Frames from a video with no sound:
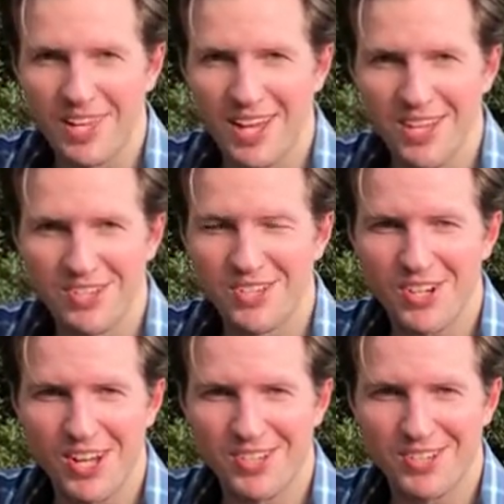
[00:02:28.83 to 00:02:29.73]
is
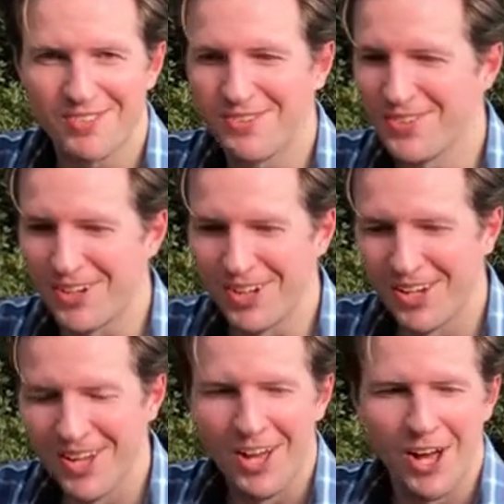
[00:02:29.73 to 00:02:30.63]
just full
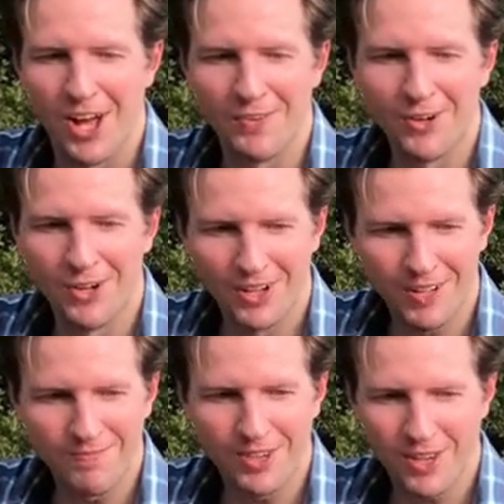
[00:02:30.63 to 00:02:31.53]
of
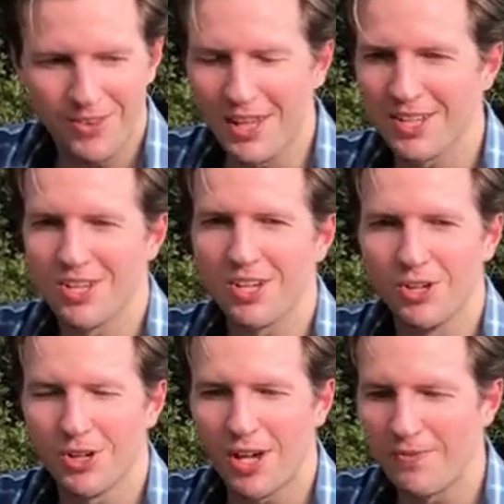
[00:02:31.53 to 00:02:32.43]
all the things that you're
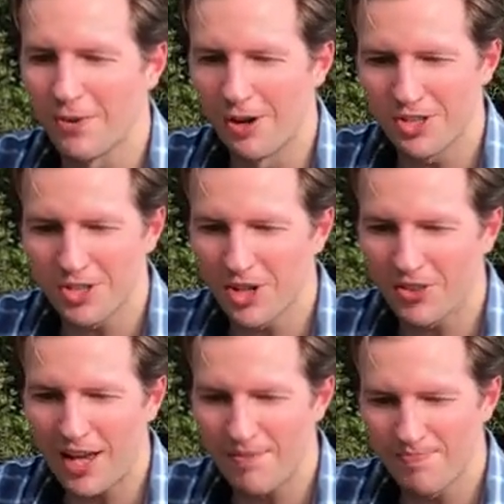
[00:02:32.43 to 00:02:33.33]
looking for. It's
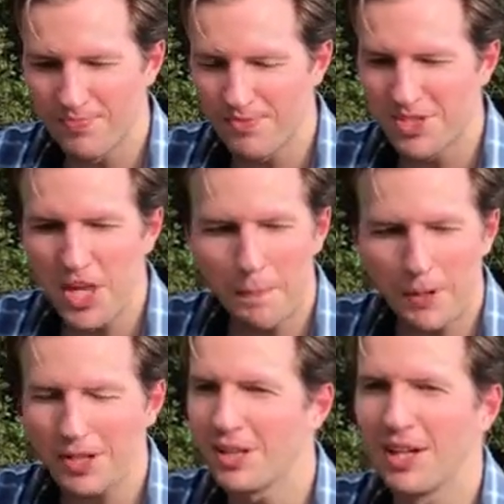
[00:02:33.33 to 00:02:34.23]
got that
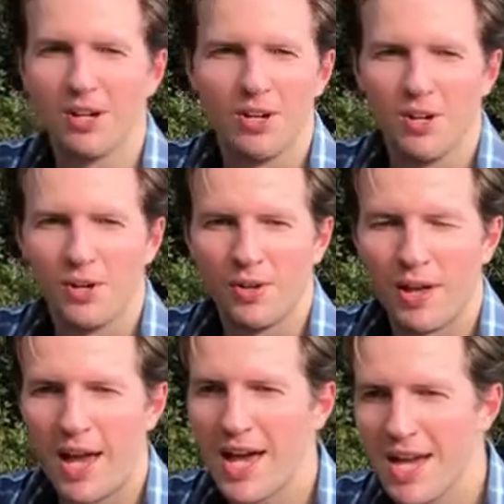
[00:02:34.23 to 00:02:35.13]
typically
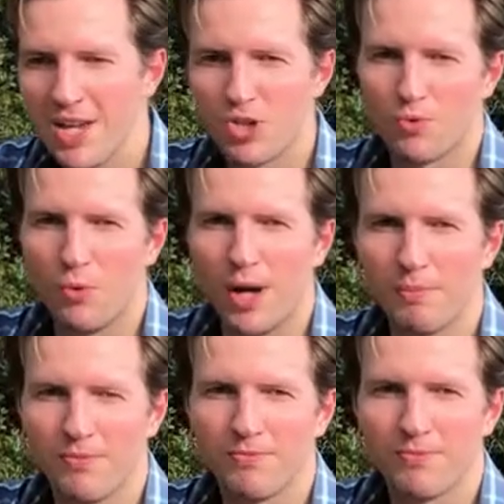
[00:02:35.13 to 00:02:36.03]
aged
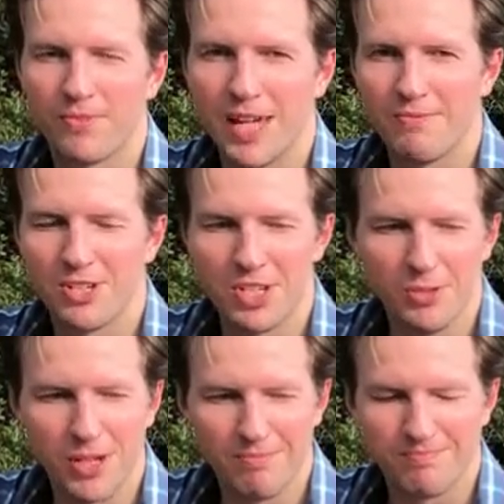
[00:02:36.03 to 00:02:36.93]
rum flavor
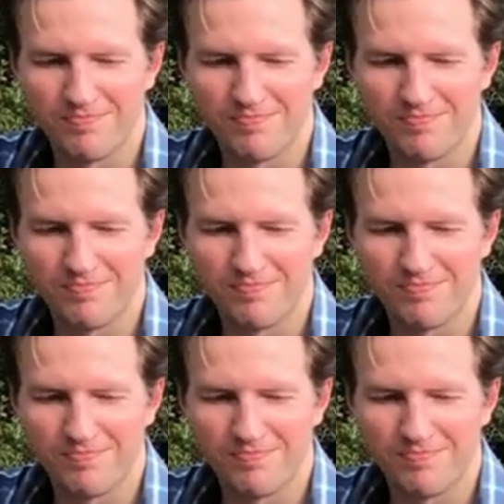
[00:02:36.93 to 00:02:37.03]
to it.